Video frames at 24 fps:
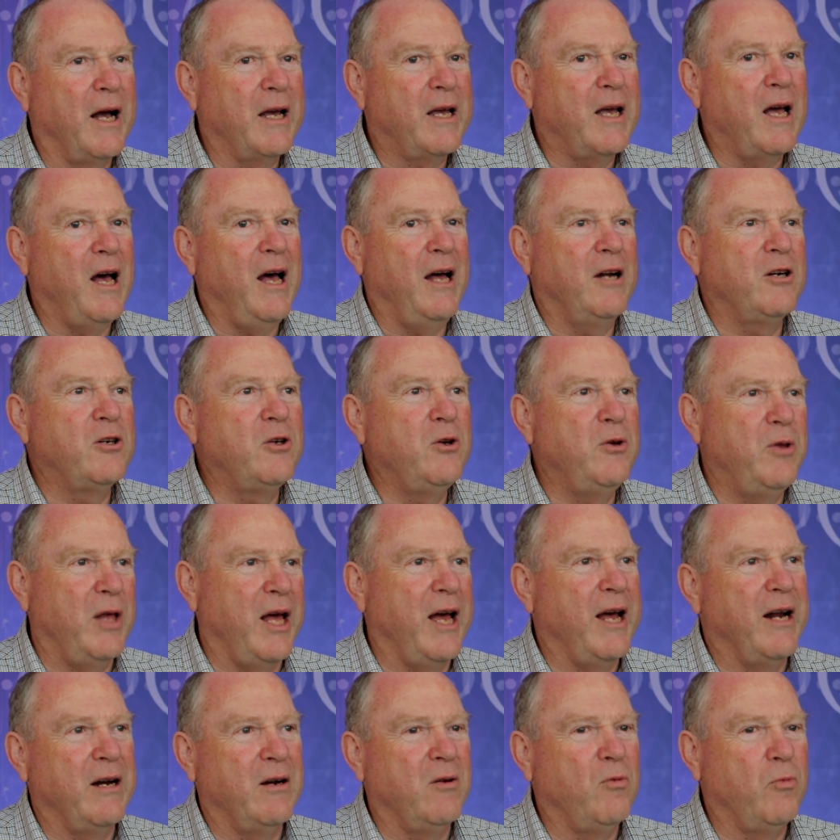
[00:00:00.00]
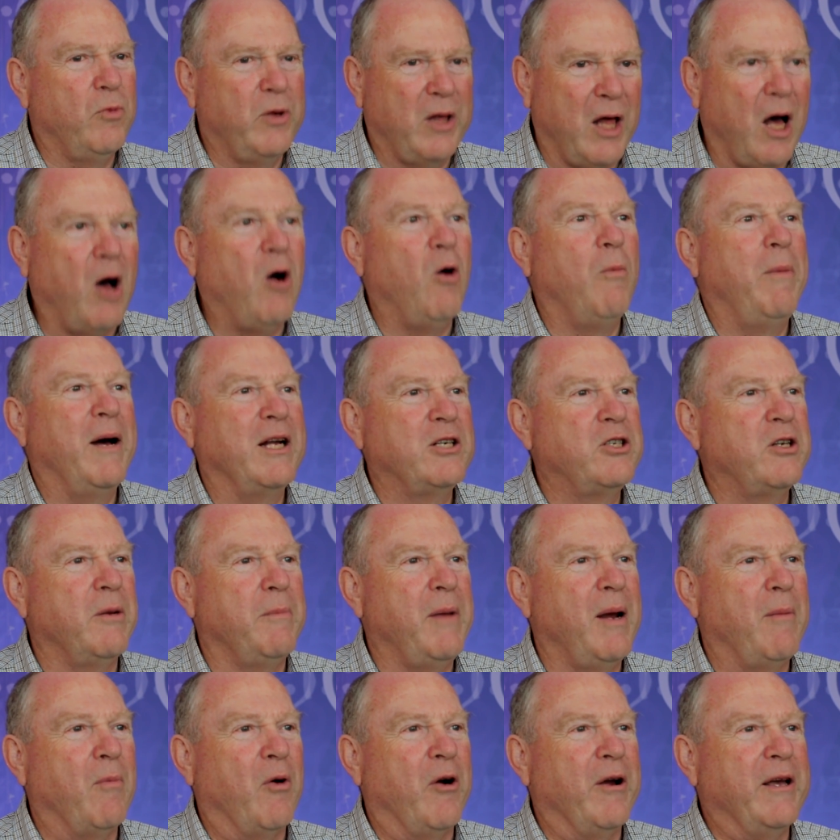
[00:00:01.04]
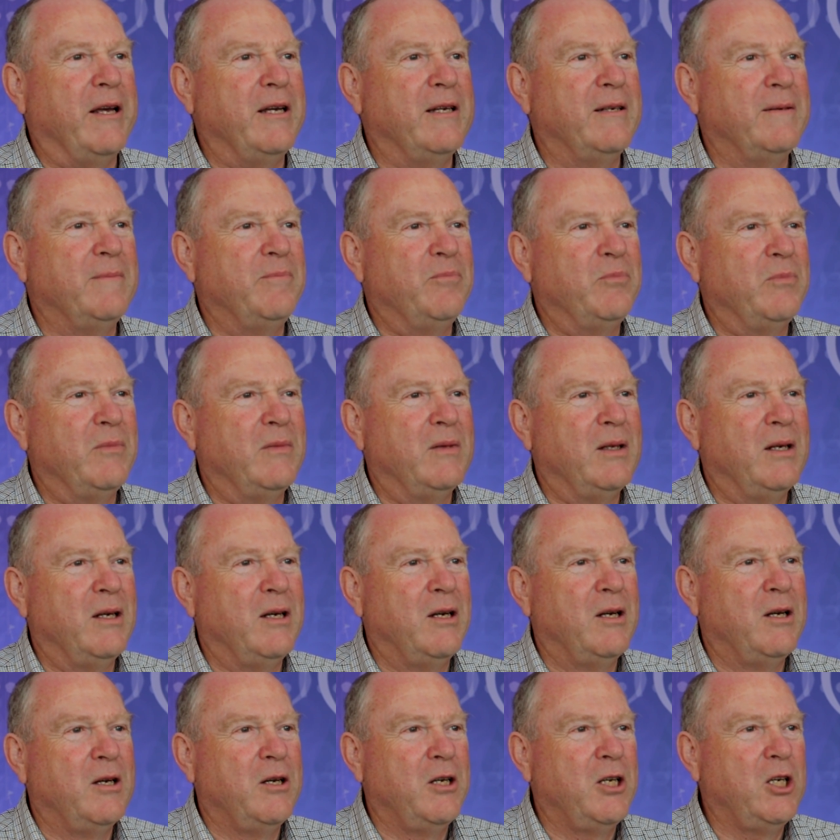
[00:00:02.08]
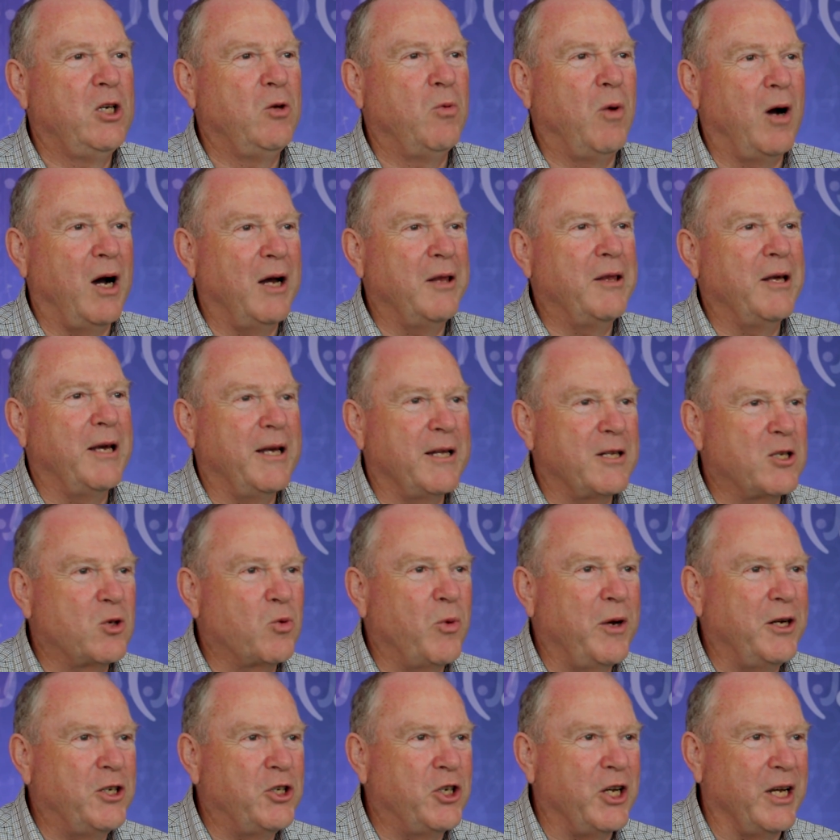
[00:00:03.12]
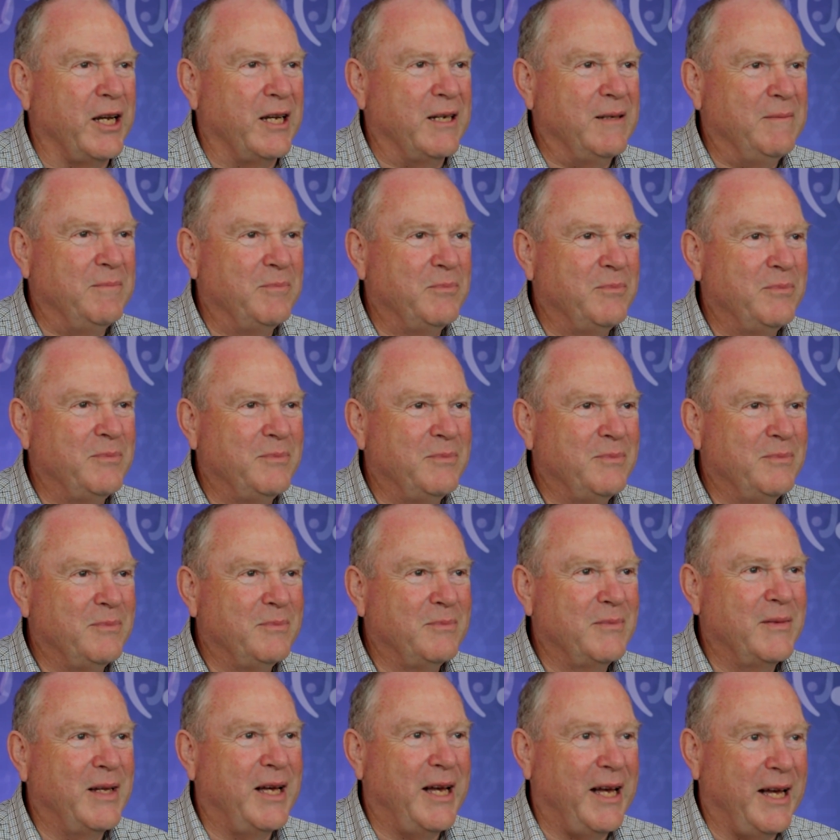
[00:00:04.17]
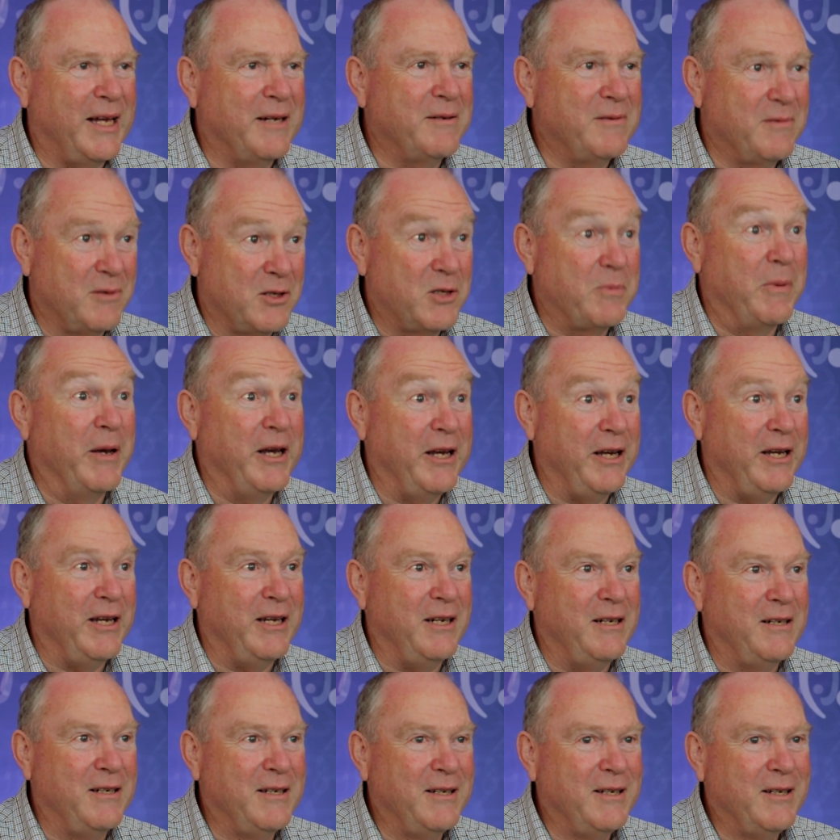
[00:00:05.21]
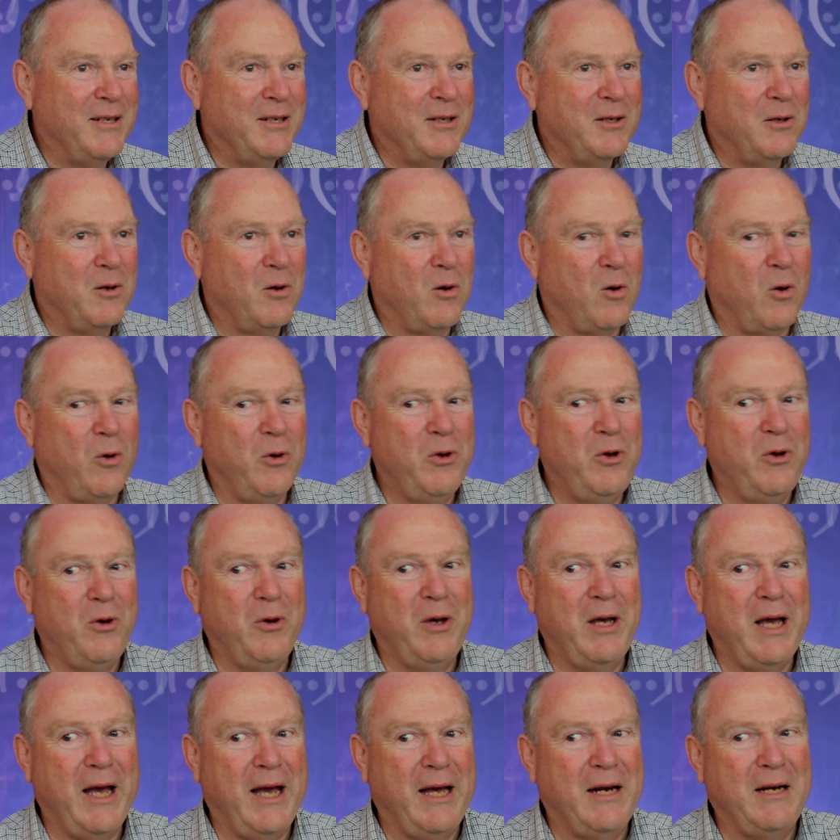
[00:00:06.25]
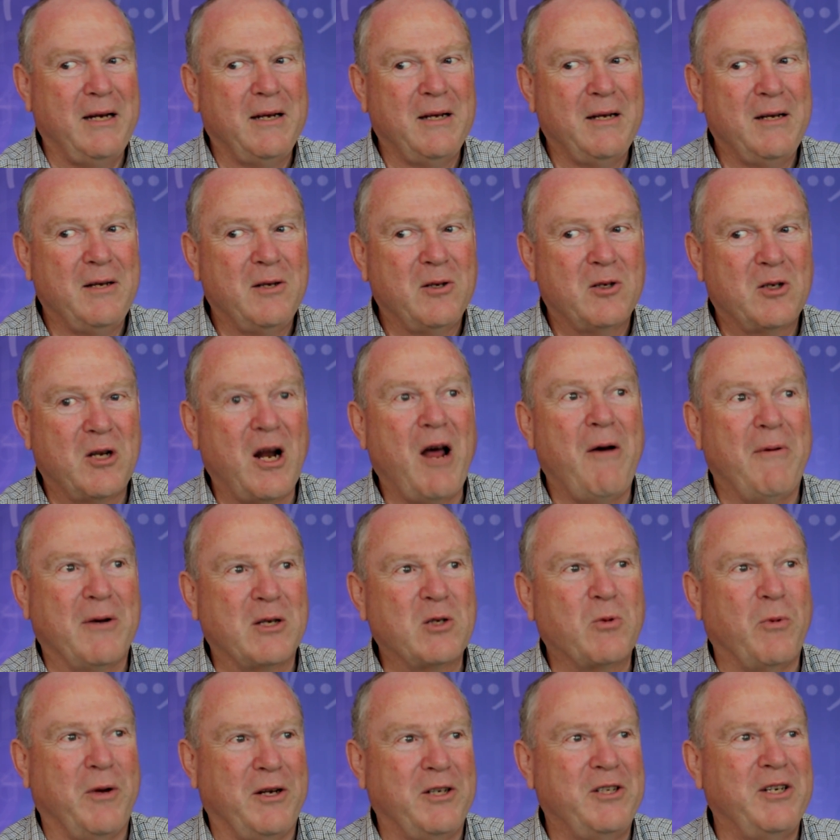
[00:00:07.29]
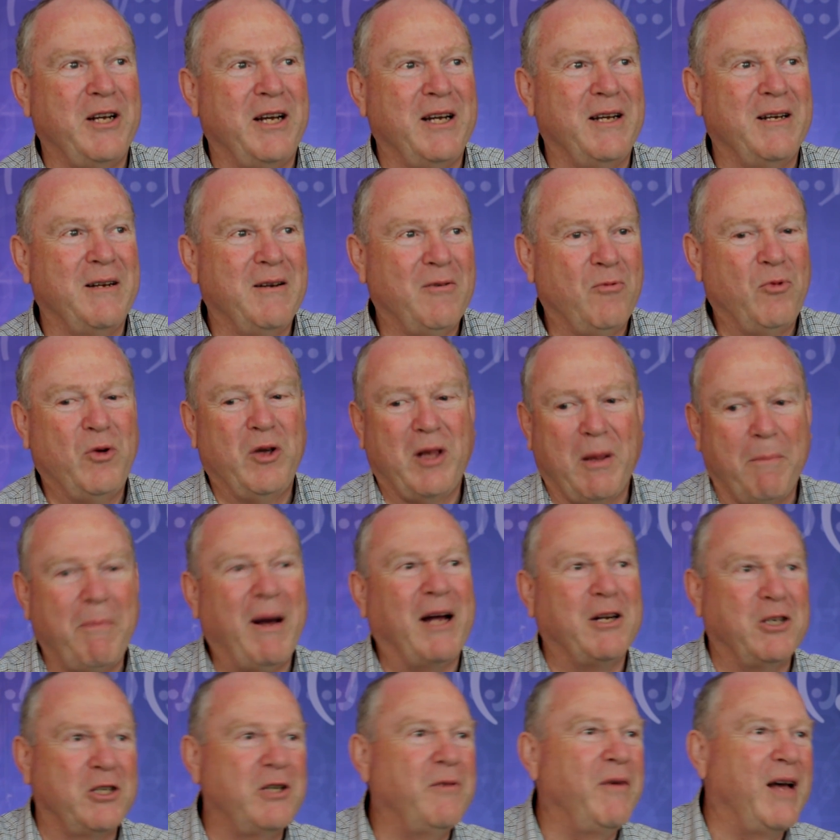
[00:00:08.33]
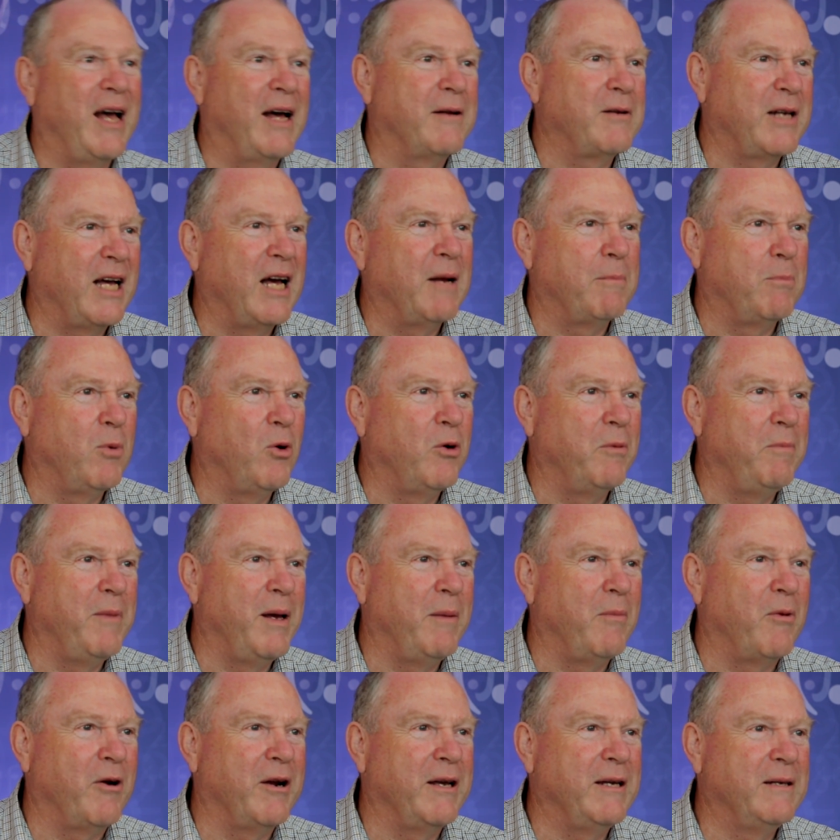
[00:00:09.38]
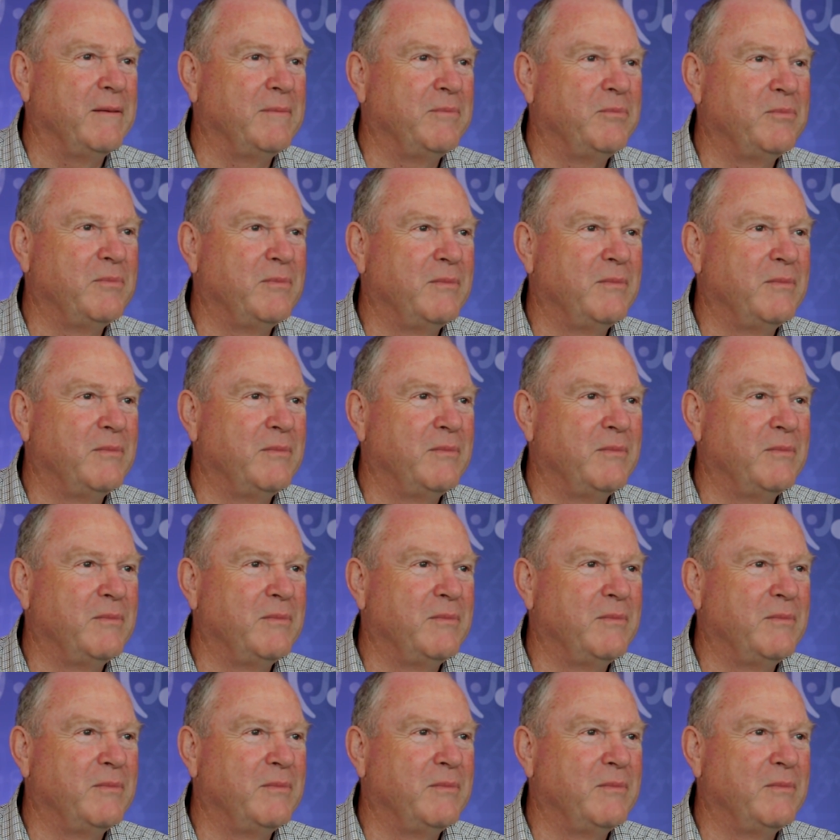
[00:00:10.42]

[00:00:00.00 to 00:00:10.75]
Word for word: I can't do that with a whole bunch of memory. You either get switching at speed, or you get slower switching with a bunch of out outboard memory.